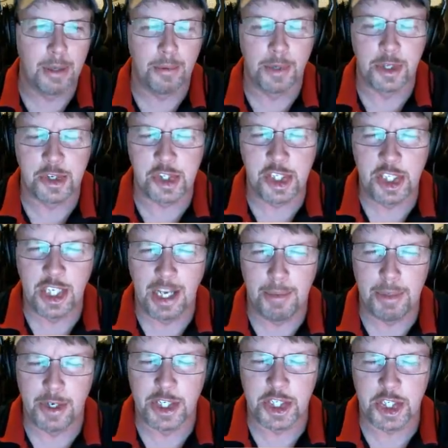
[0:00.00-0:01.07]
with
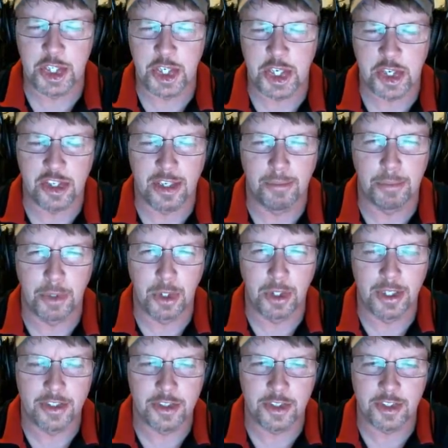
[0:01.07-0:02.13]
CW, it's just simple.
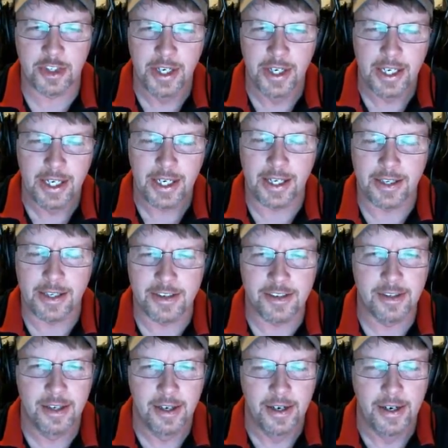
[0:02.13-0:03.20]
It's
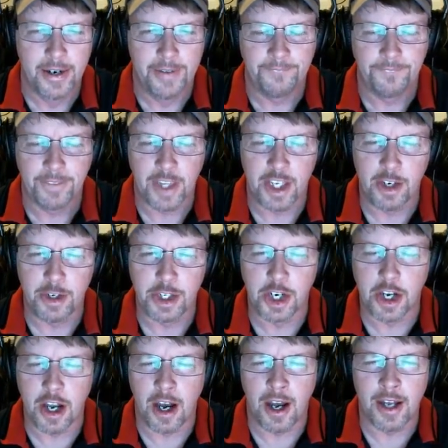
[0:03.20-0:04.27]
it's you know your
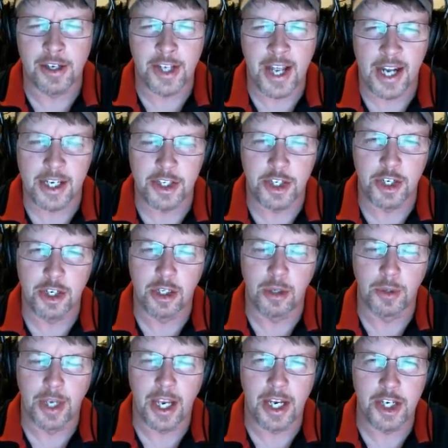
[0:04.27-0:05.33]
contact, your
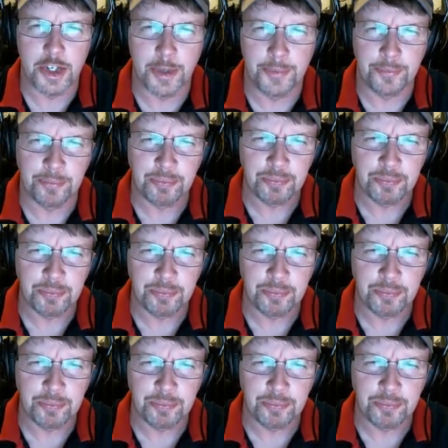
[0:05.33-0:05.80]
location.